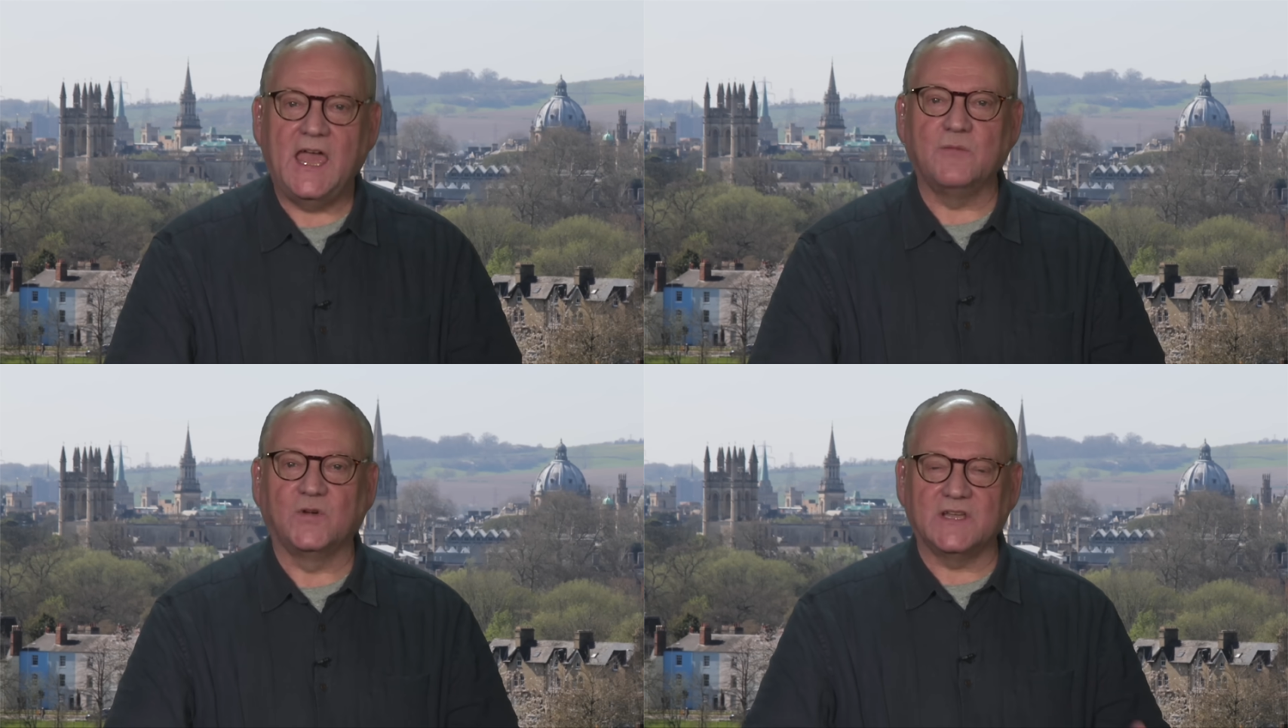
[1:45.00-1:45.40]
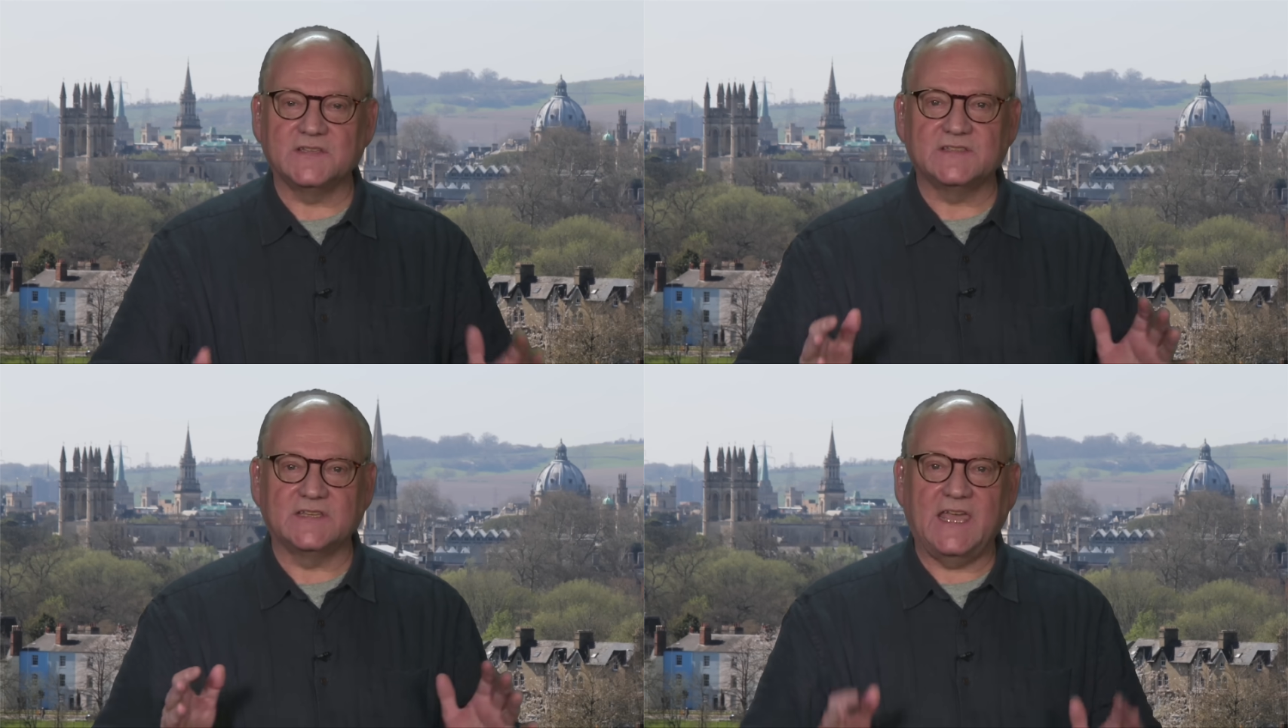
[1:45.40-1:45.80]
And what our
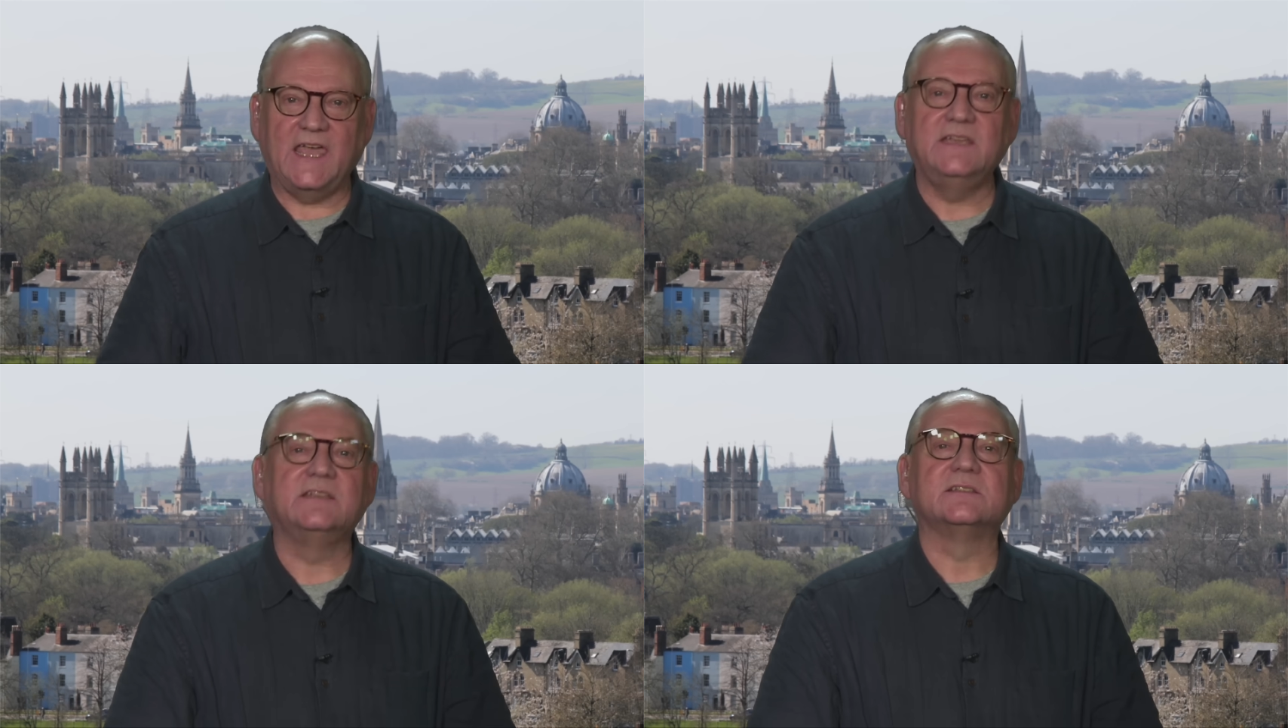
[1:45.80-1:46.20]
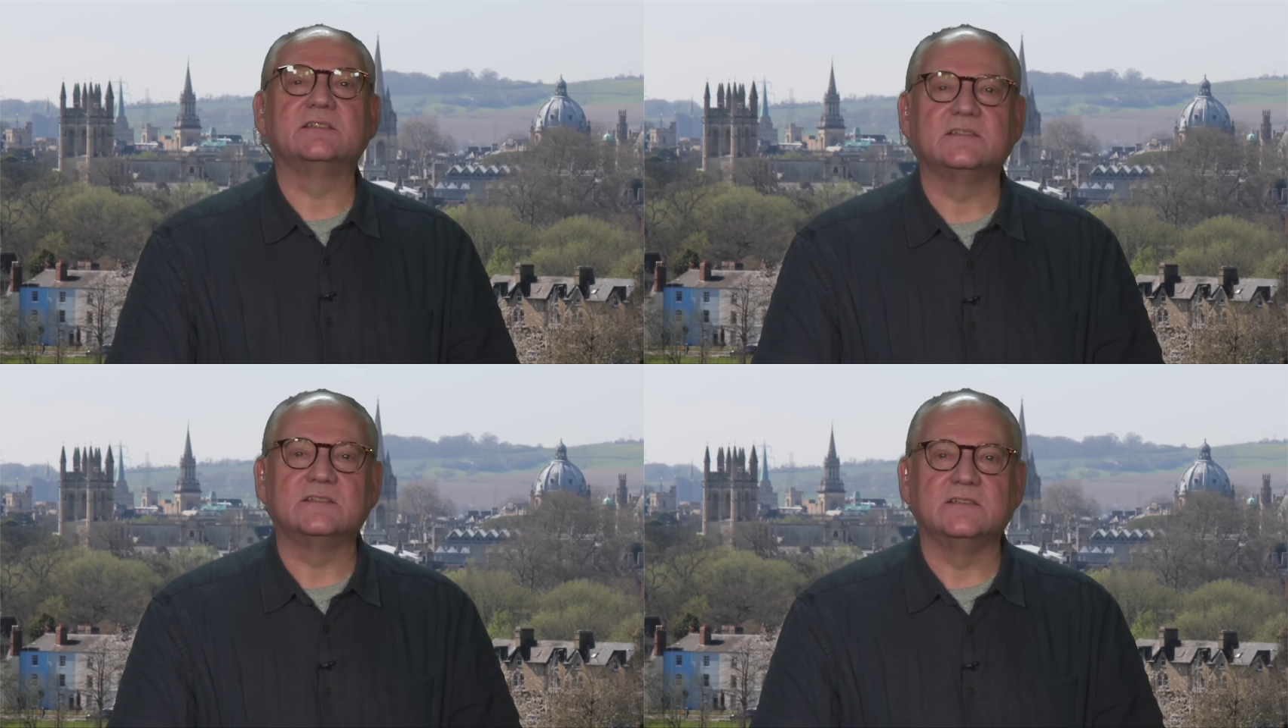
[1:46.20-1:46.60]
circadian
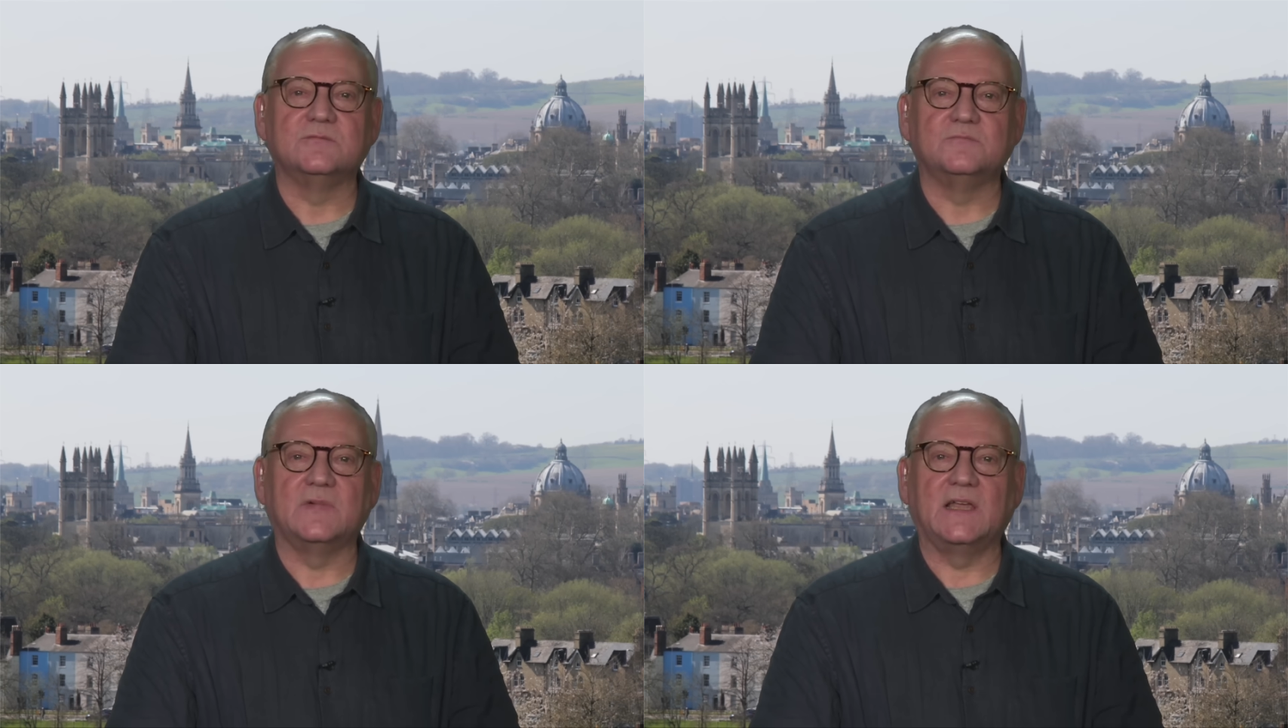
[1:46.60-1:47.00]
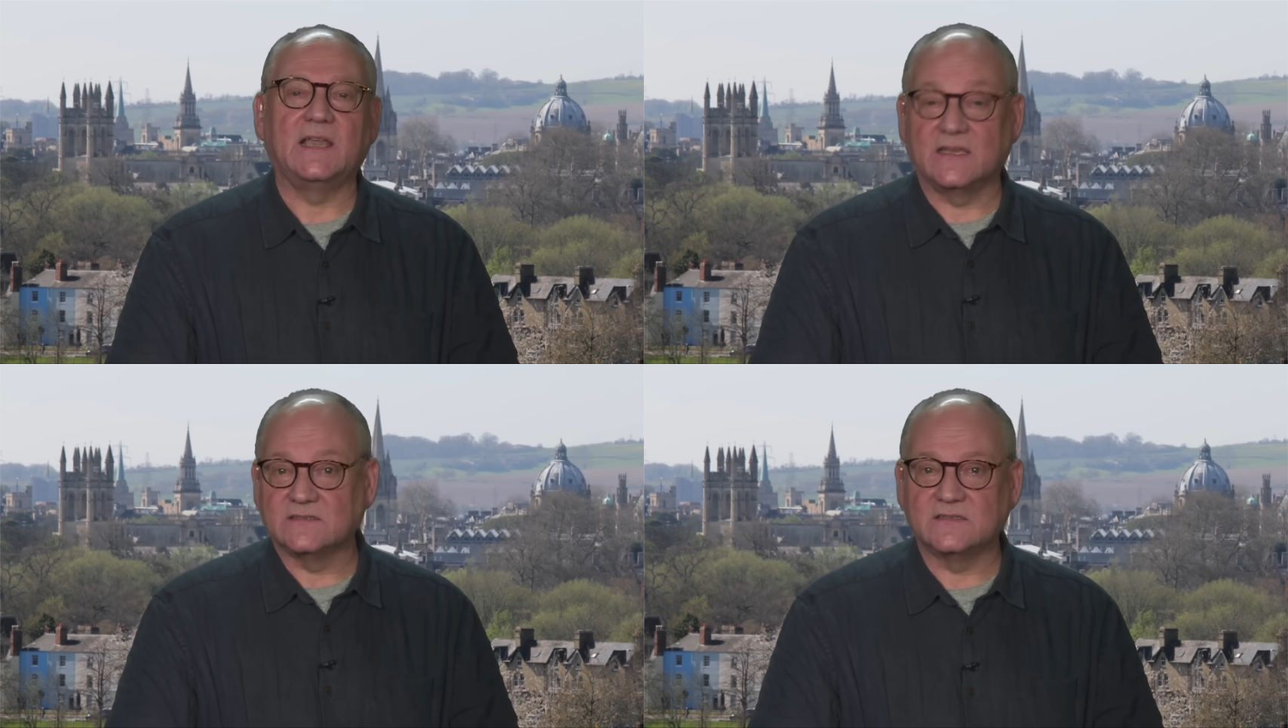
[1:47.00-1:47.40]
system
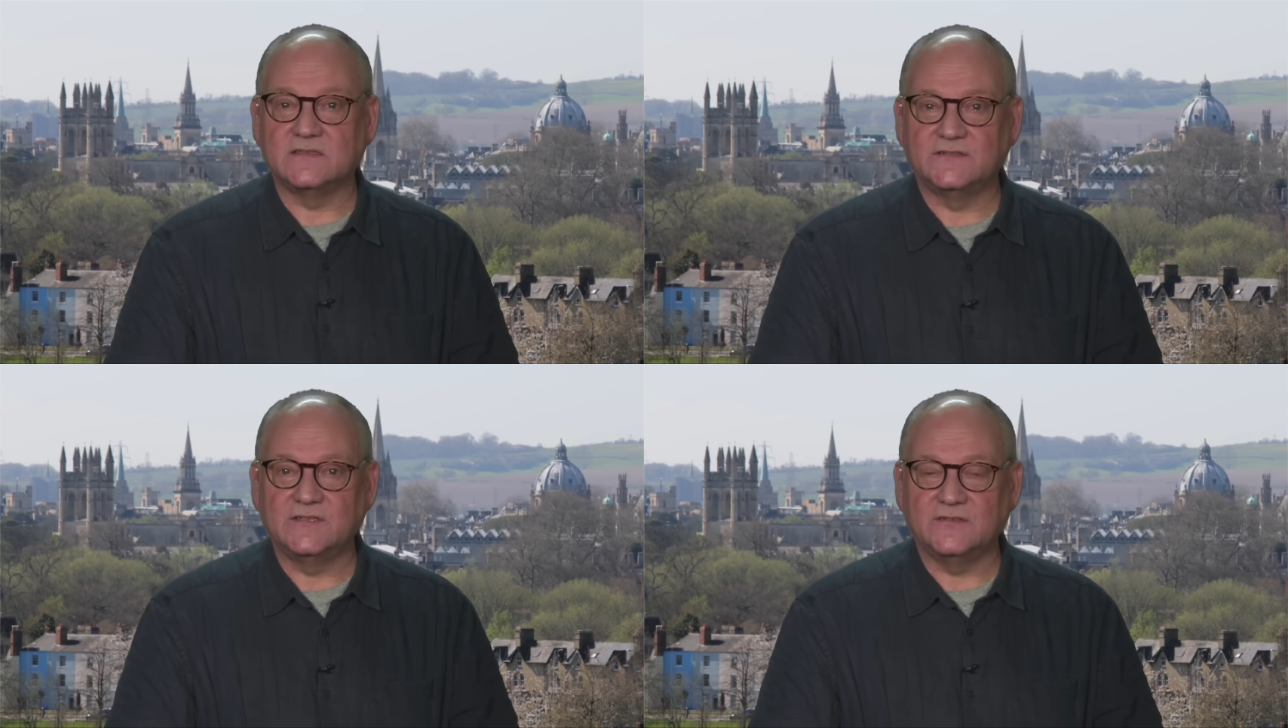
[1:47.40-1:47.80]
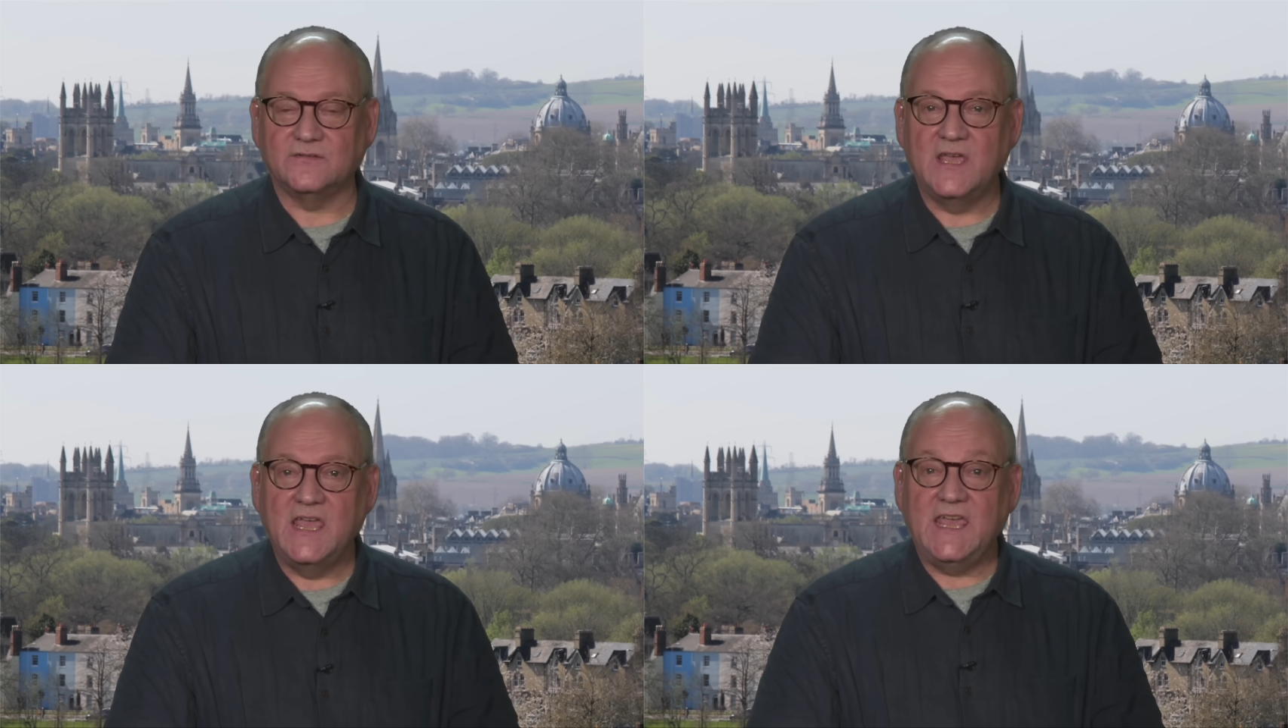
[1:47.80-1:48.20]
allows us to do